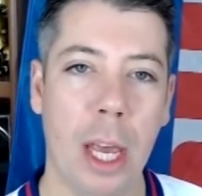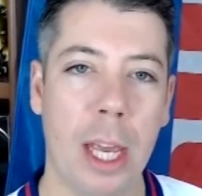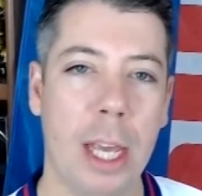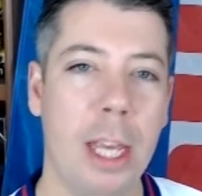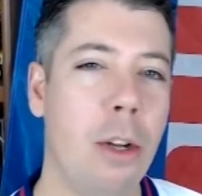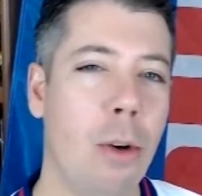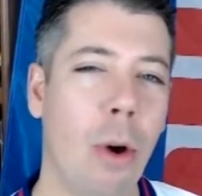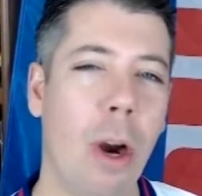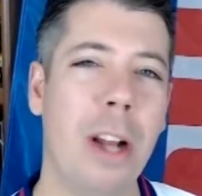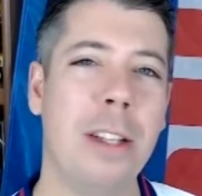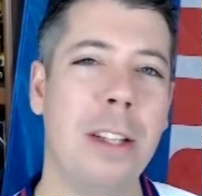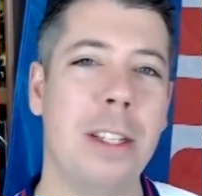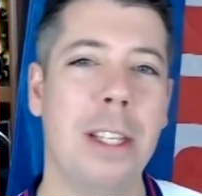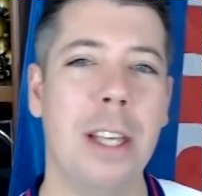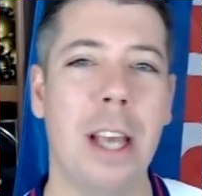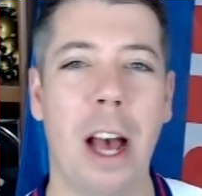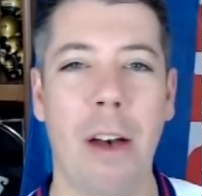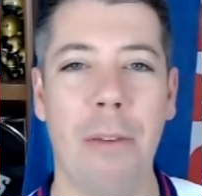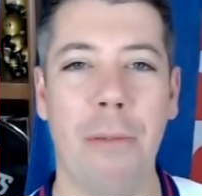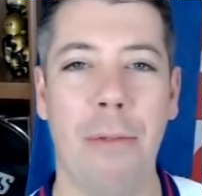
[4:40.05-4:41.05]
He credits
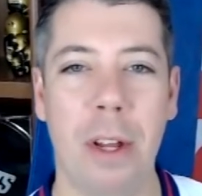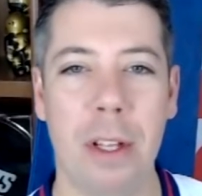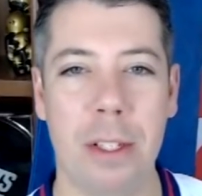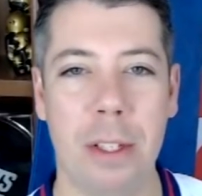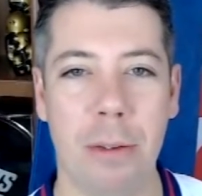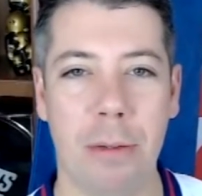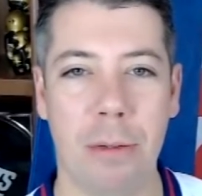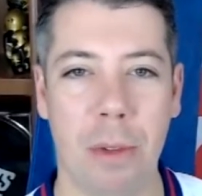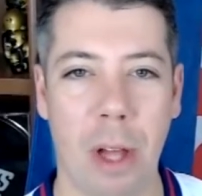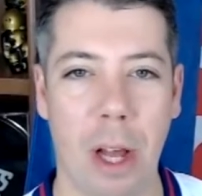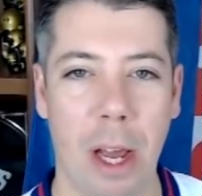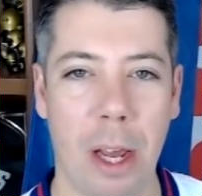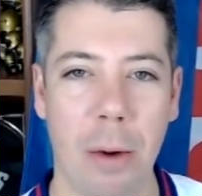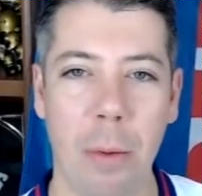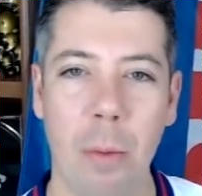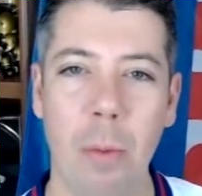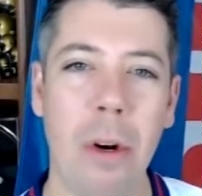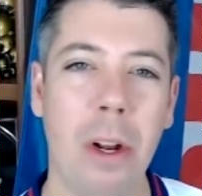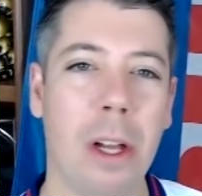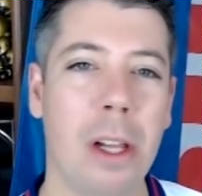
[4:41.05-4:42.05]
the offensive line.
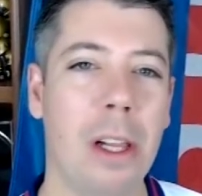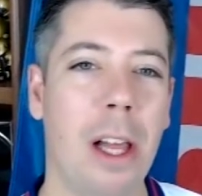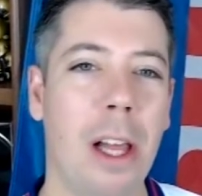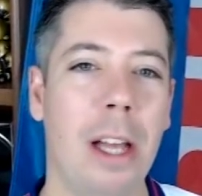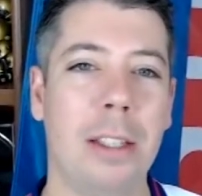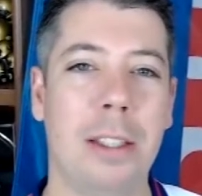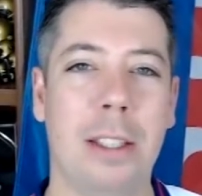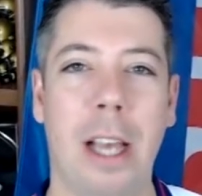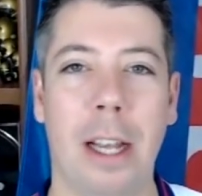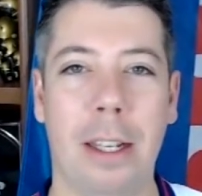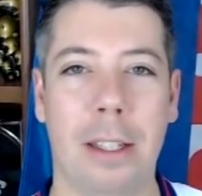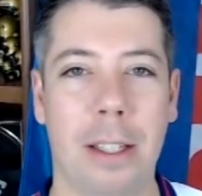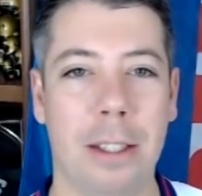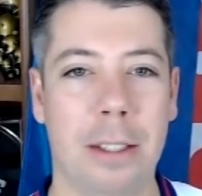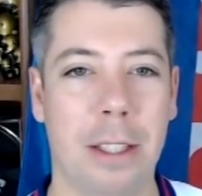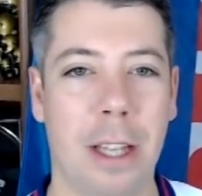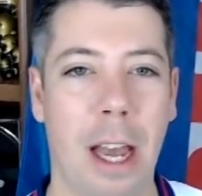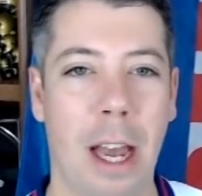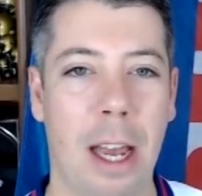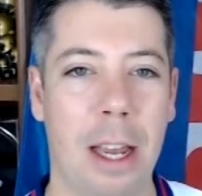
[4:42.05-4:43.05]
What a class act
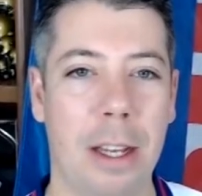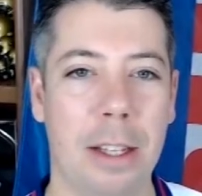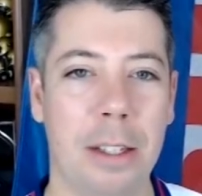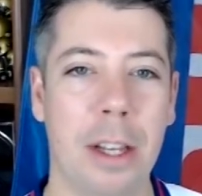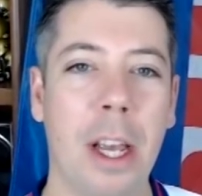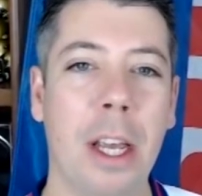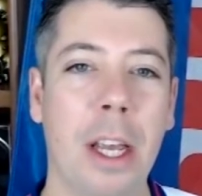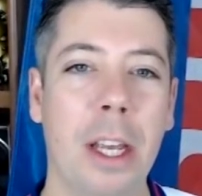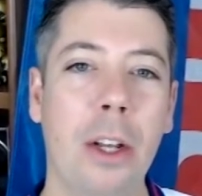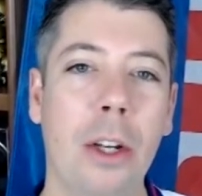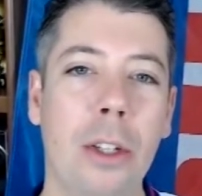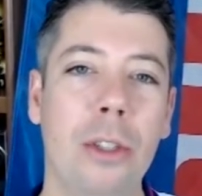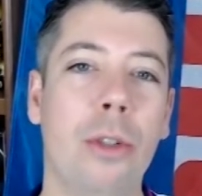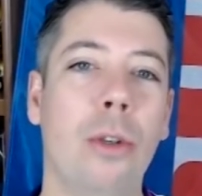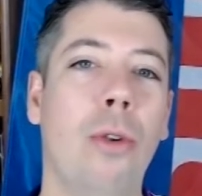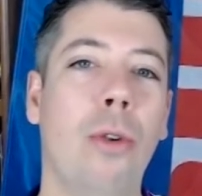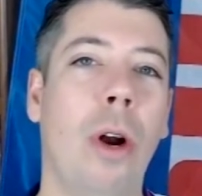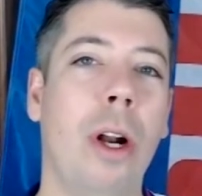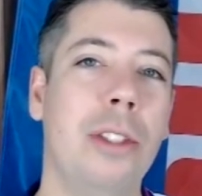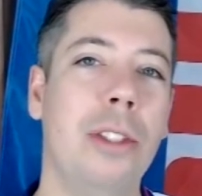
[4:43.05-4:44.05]
this guy is. He also
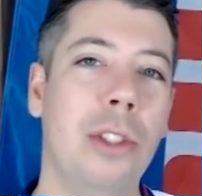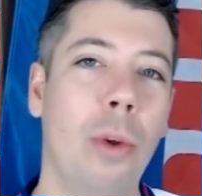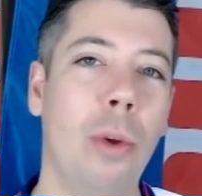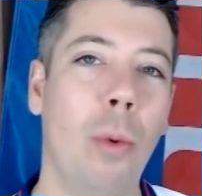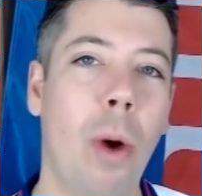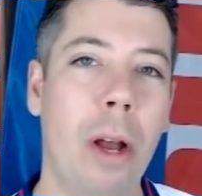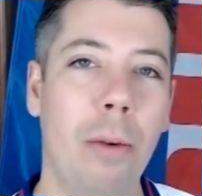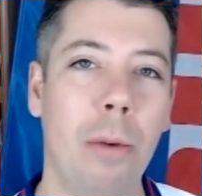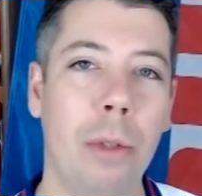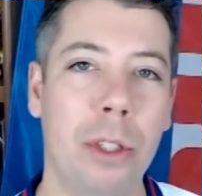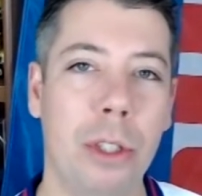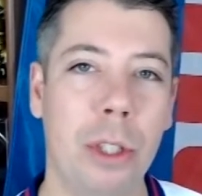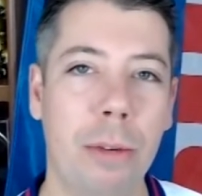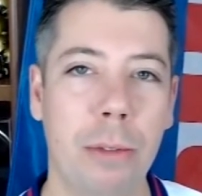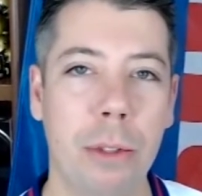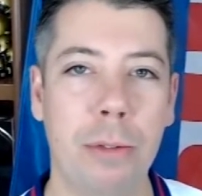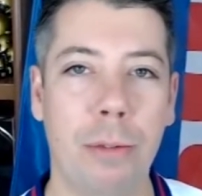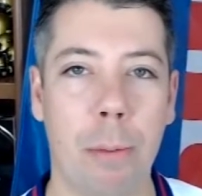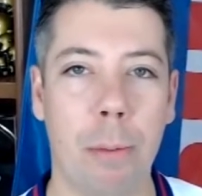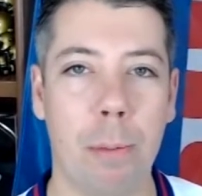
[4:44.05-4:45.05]
credits the wide
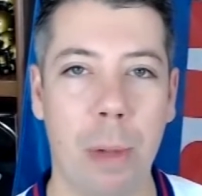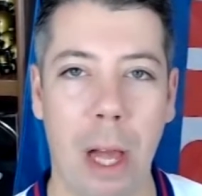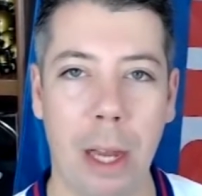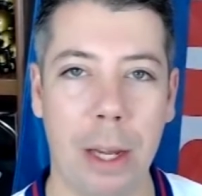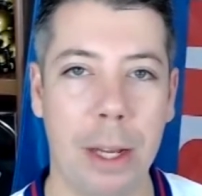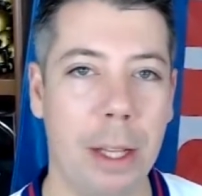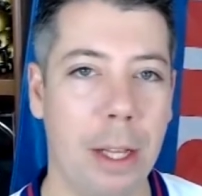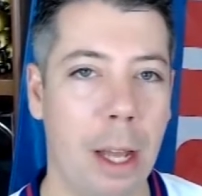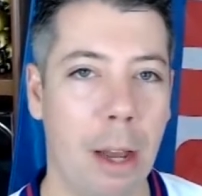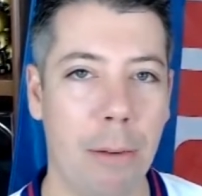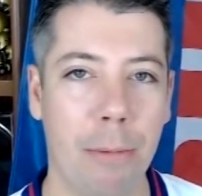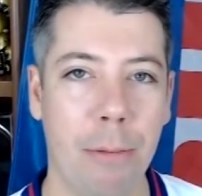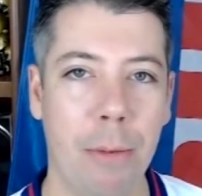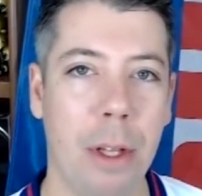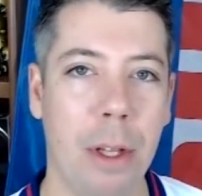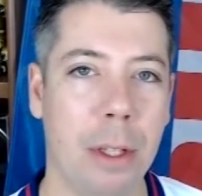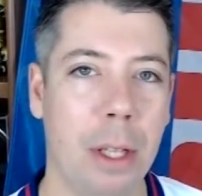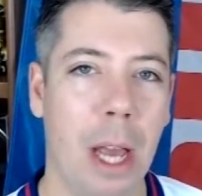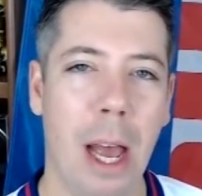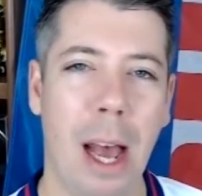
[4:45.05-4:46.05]
receivers for blocking
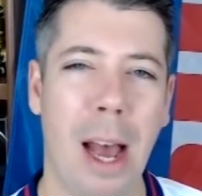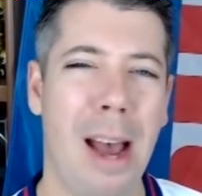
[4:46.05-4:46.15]
downfield.